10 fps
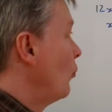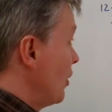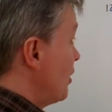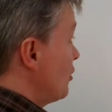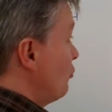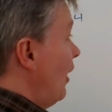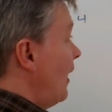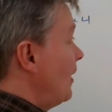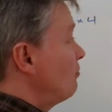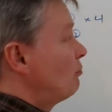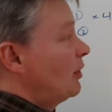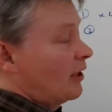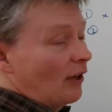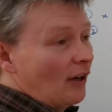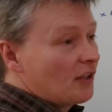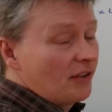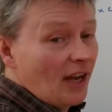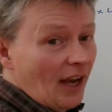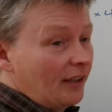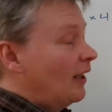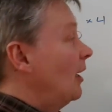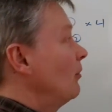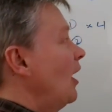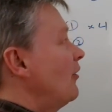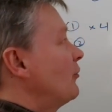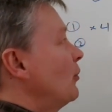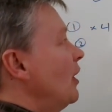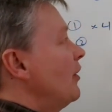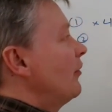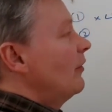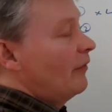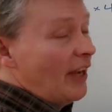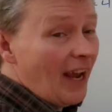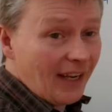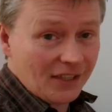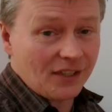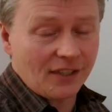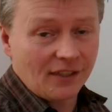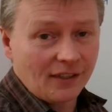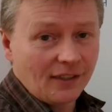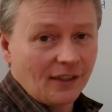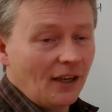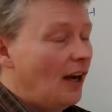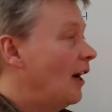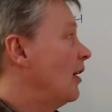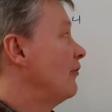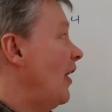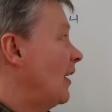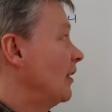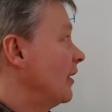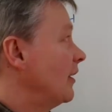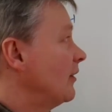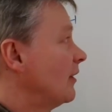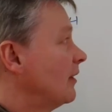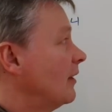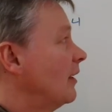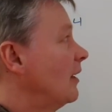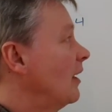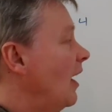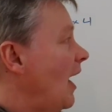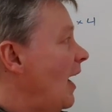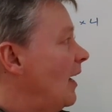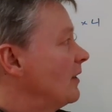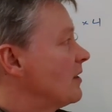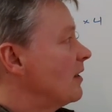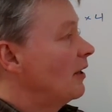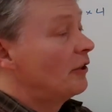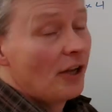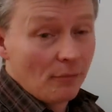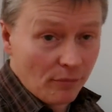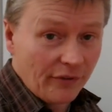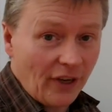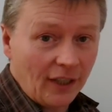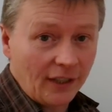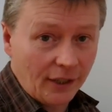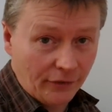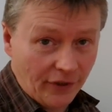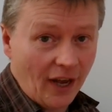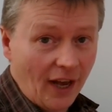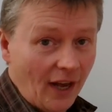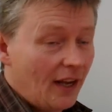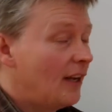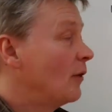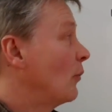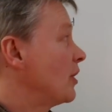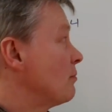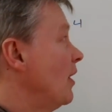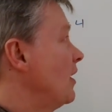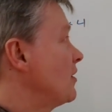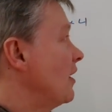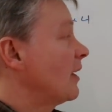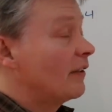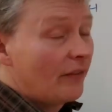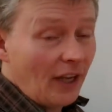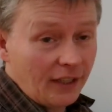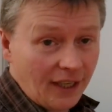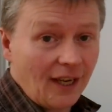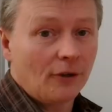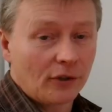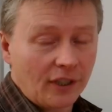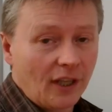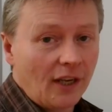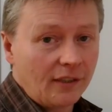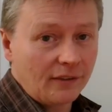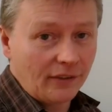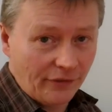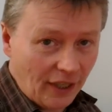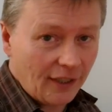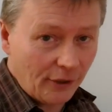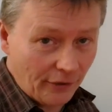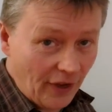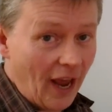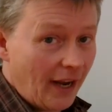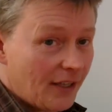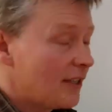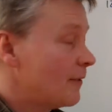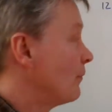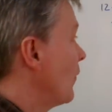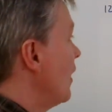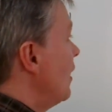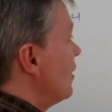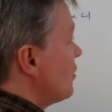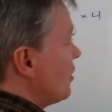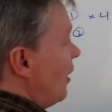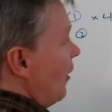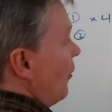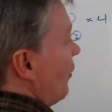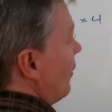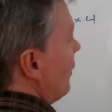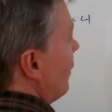which is great because then I'm left with the x uh, value and a number value there, which means I can then calculate the value of x. So